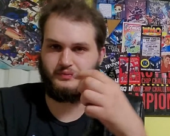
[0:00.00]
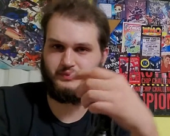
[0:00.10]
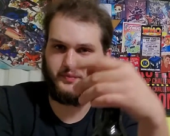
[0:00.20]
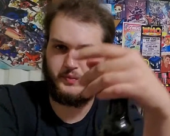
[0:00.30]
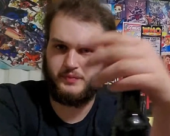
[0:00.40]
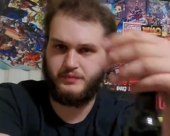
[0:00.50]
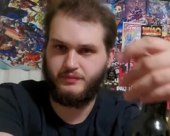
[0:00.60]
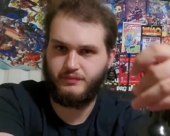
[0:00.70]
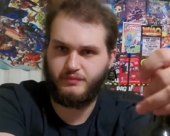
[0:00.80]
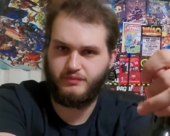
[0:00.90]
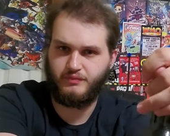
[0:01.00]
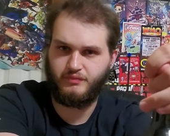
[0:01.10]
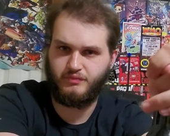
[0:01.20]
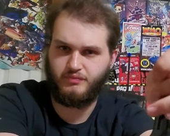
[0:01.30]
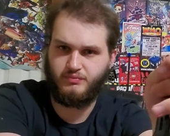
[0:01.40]

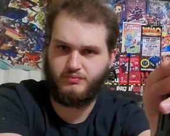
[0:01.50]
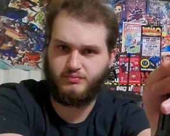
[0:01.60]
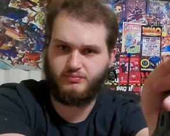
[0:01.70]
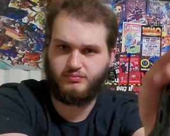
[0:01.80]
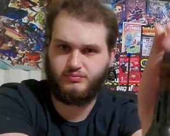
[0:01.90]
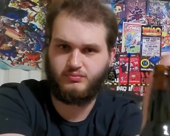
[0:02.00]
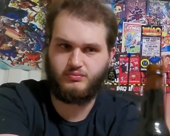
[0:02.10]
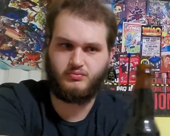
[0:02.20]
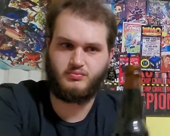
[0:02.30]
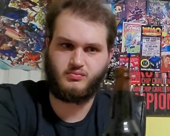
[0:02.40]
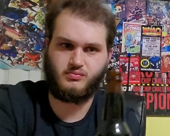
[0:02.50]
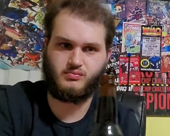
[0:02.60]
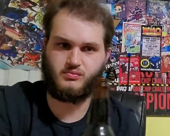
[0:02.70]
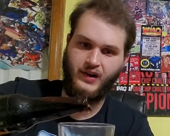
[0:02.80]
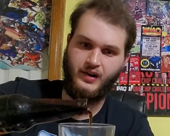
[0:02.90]

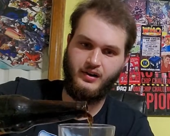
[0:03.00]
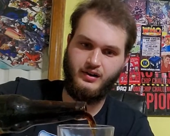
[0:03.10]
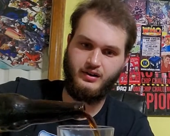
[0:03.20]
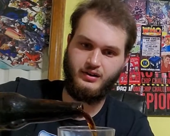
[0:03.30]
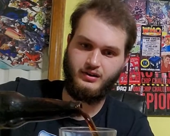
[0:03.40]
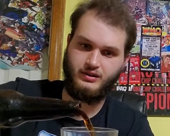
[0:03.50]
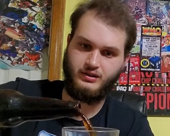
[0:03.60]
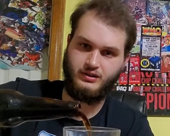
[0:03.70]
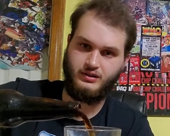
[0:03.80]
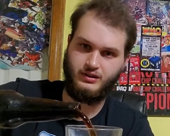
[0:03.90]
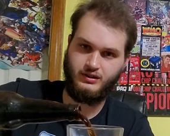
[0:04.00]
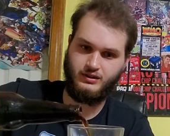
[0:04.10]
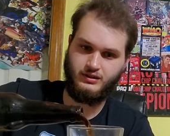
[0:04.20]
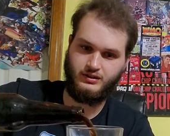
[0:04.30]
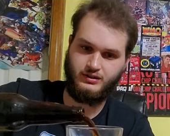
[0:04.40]

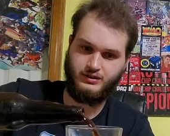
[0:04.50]
(silence)